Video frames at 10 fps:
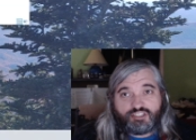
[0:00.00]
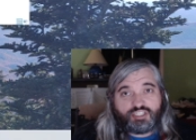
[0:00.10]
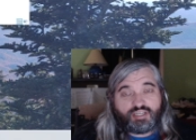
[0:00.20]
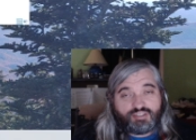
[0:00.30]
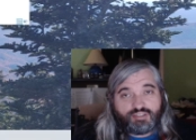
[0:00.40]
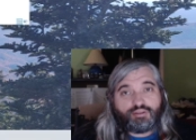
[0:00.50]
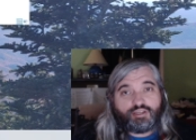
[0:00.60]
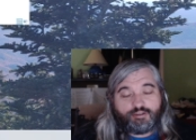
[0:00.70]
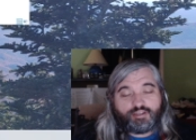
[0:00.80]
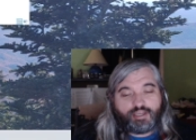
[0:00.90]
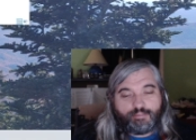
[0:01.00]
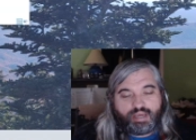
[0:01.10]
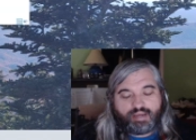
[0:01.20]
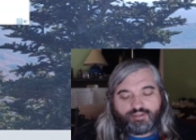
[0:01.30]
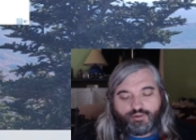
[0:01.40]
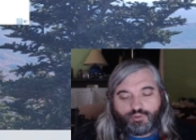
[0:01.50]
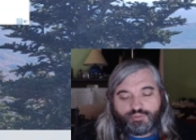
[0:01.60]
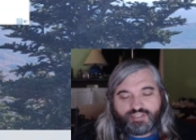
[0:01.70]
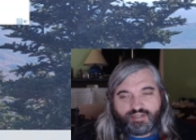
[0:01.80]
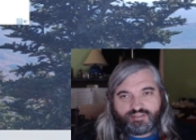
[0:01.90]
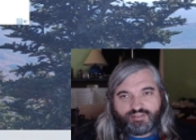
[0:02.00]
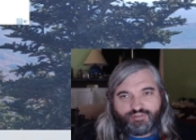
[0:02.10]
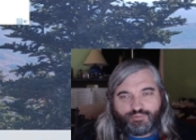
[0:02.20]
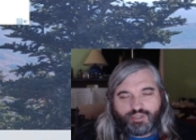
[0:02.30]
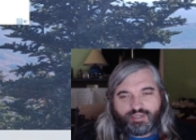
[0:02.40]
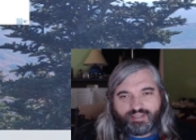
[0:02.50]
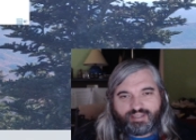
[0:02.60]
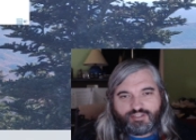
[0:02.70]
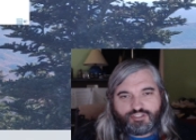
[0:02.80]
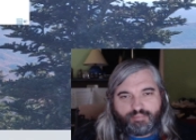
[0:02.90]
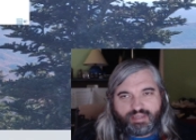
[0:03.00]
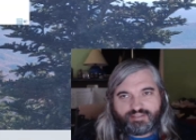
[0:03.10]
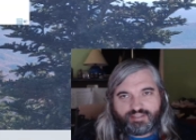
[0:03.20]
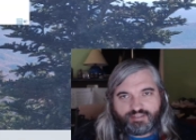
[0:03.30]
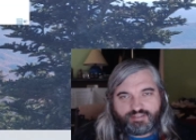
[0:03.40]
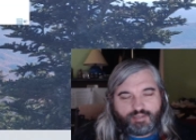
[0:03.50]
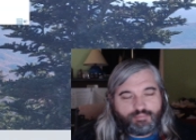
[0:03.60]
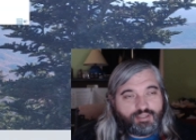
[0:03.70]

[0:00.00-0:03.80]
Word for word: just so that you can get back to your old settings if you want, in case you mess things up.